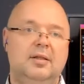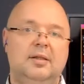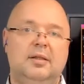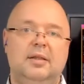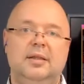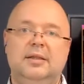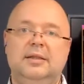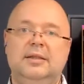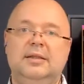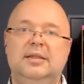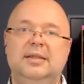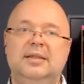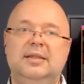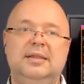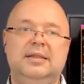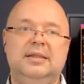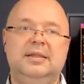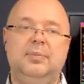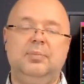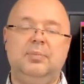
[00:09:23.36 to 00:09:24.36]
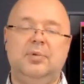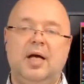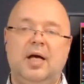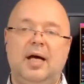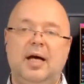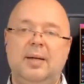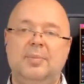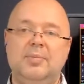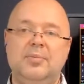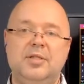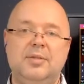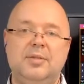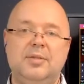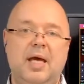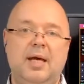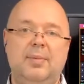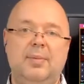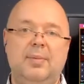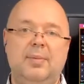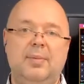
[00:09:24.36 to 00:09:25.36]
Sometimes
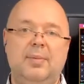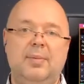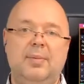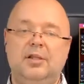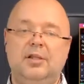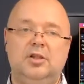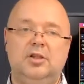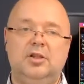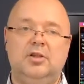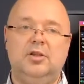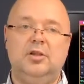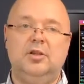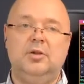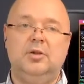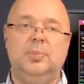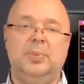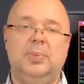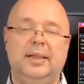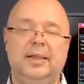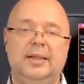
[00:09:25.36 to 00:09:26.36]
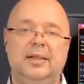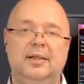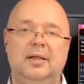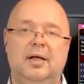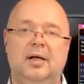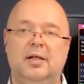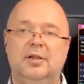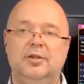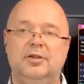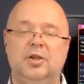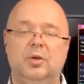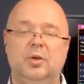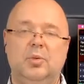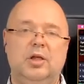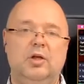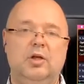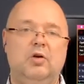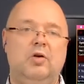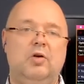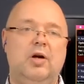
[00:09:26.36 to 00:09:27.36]
maybe that's true, but also
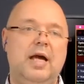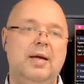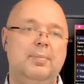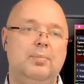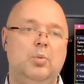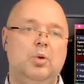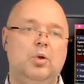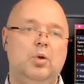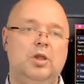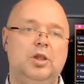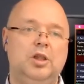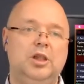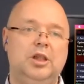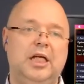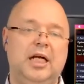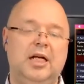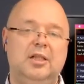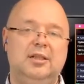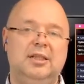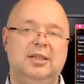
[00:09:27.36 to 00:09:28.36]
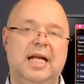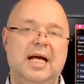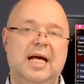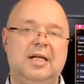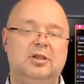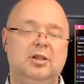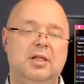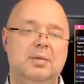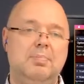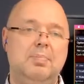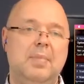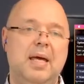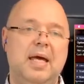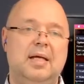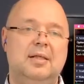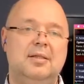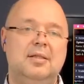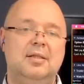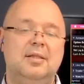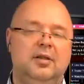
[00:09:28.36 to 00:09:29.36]
when you create more shares, it actually
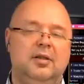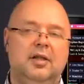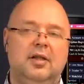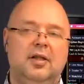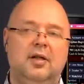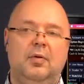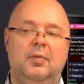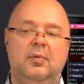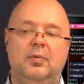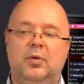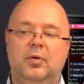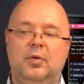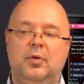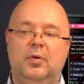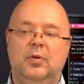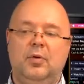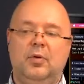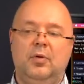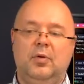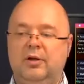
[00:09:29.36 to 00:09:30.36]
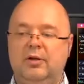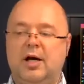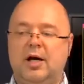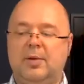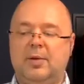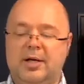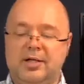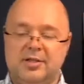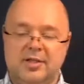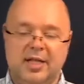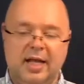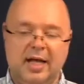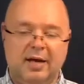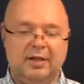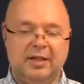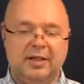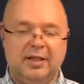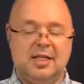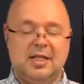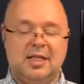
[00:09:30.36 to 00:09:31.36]
makes the one I want to talk about is
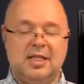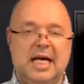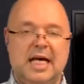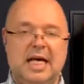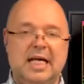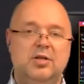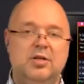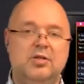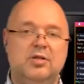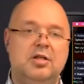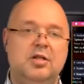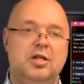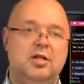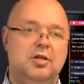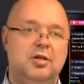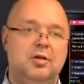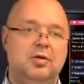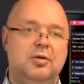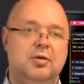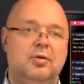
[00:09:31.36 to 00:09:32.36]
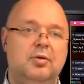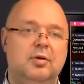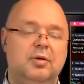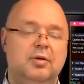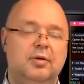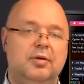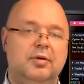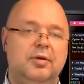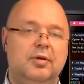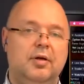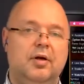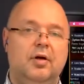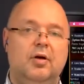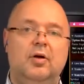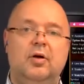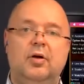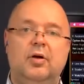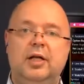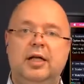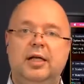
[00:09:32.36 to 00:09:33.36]
Netflix, because I used to do
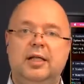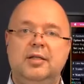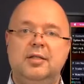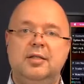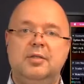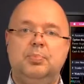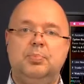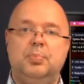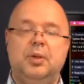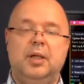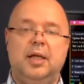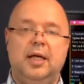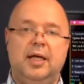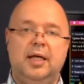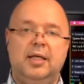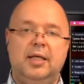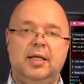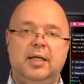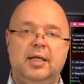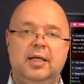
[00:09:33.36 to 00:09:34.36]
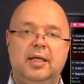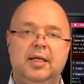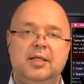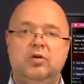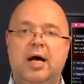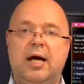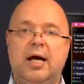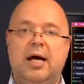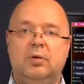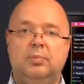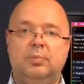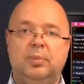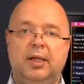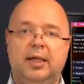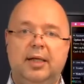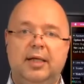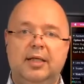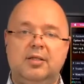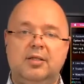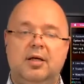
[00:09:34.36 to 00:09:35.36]
earnings plays, straddle
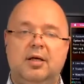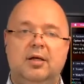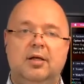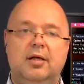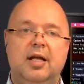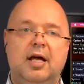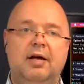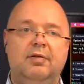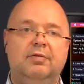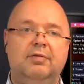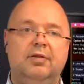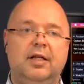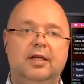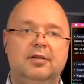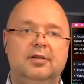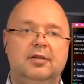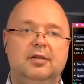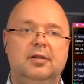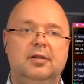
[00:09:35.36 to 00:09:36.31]
plays on Netflix